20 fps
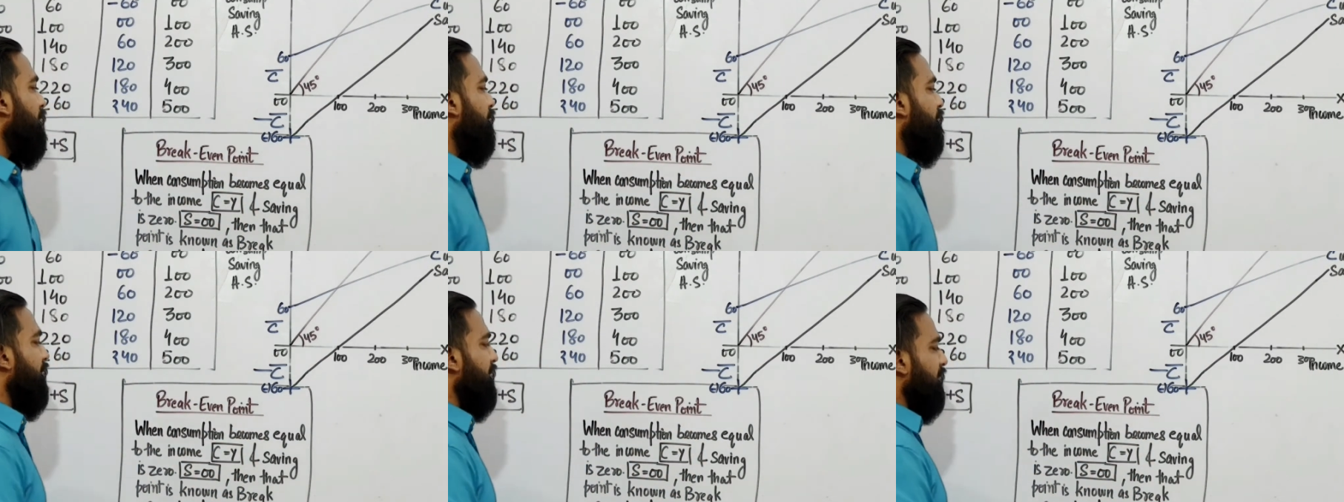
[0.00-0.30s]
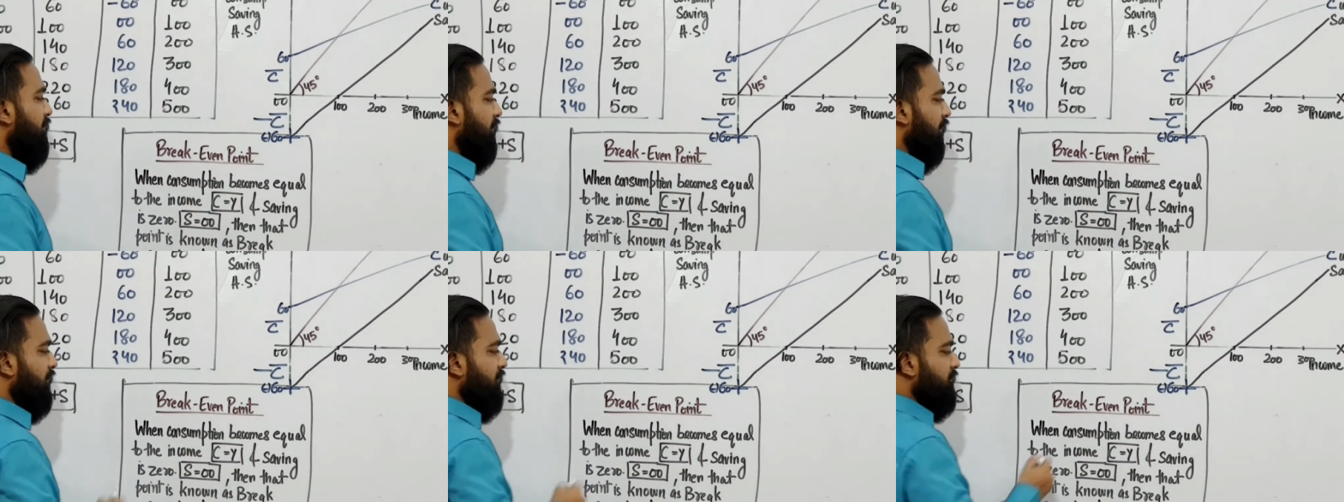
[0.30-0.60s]

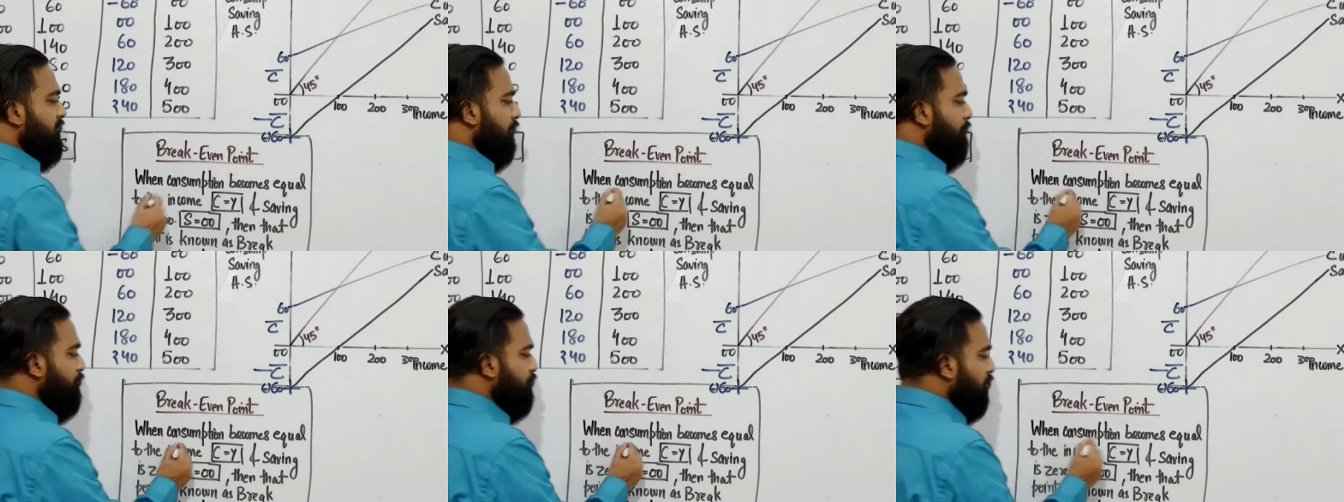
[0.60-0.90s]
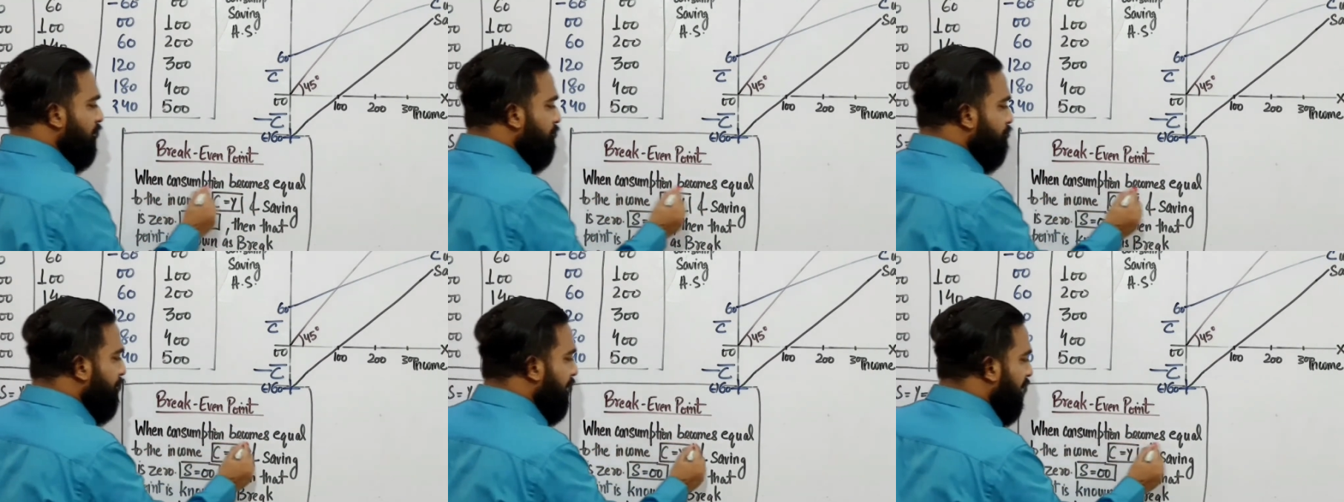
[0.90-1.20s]
When
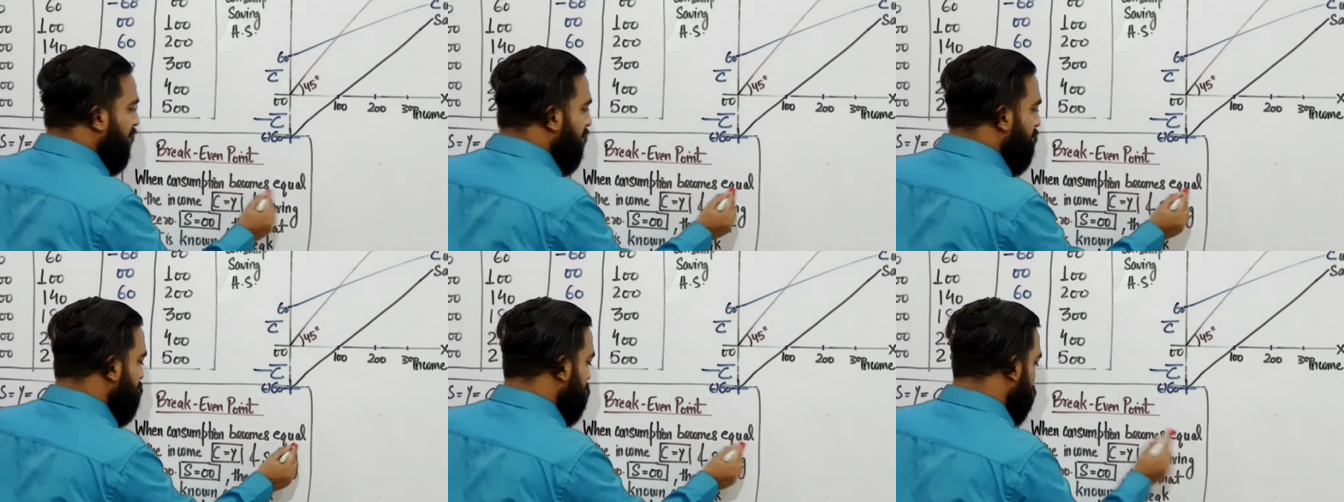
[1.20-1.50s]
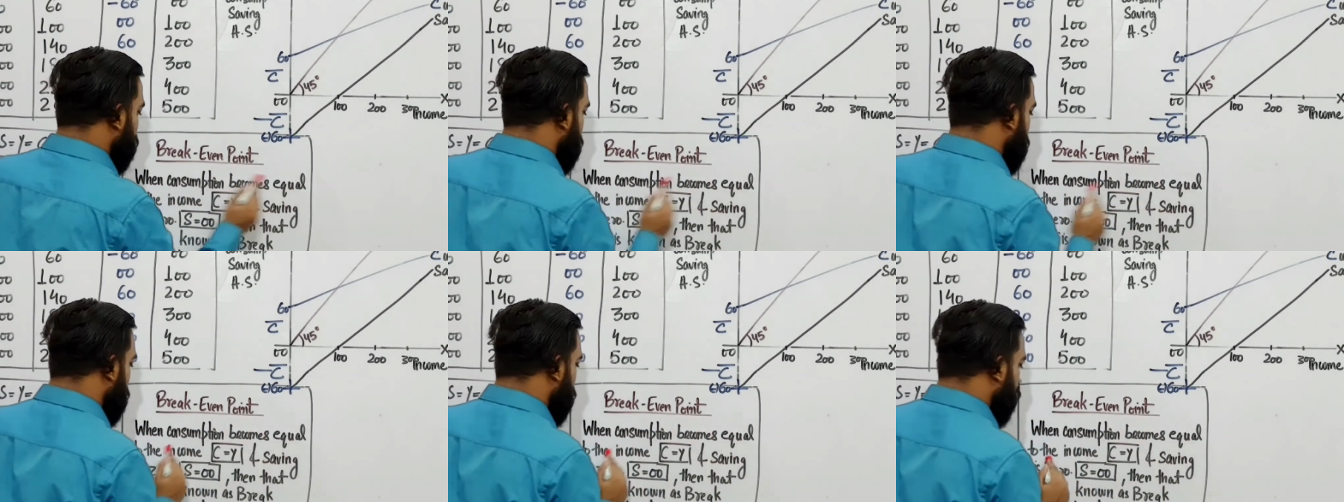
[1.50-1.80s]
consumption
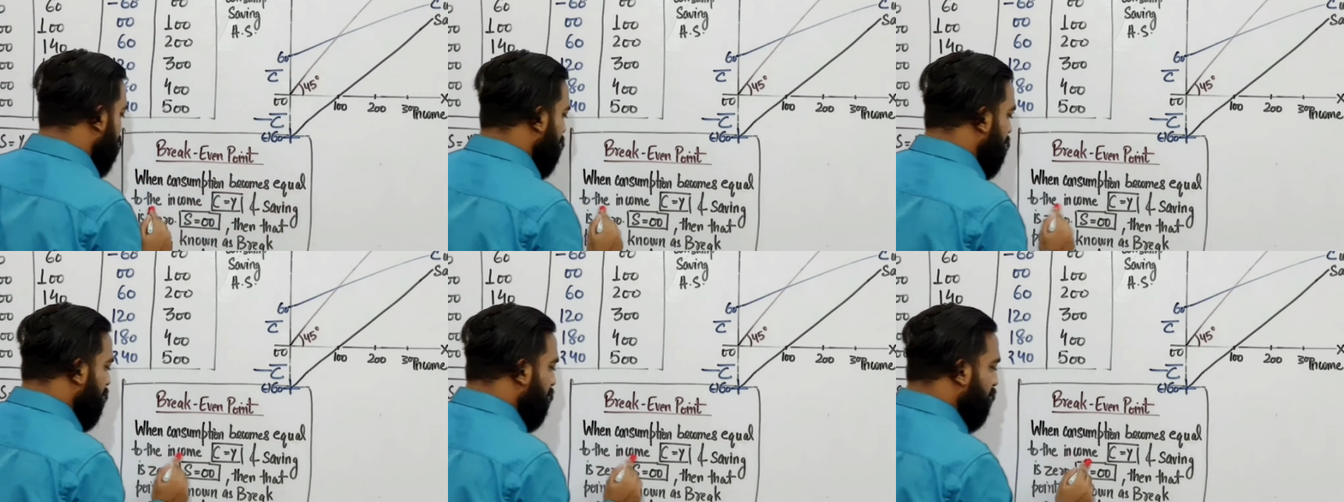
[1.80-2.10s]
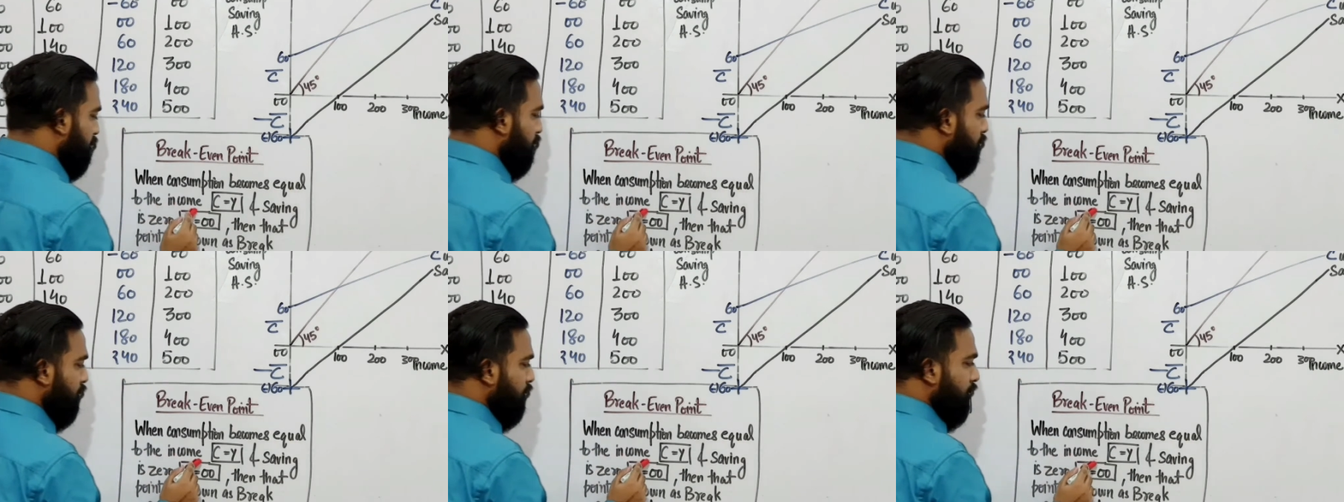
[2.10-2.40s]
becomes equal
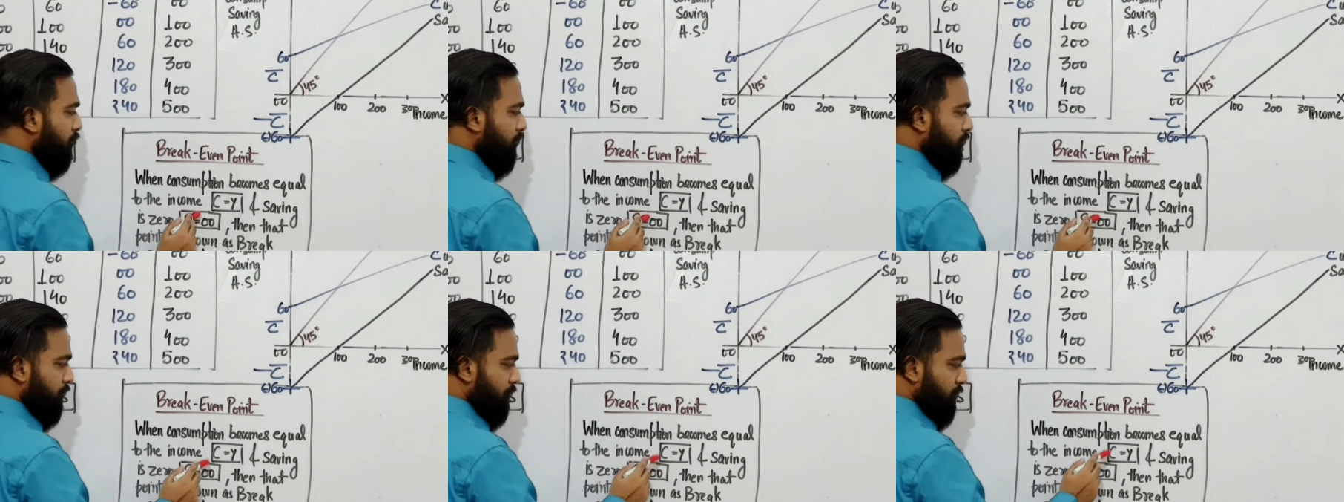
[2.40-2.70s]
to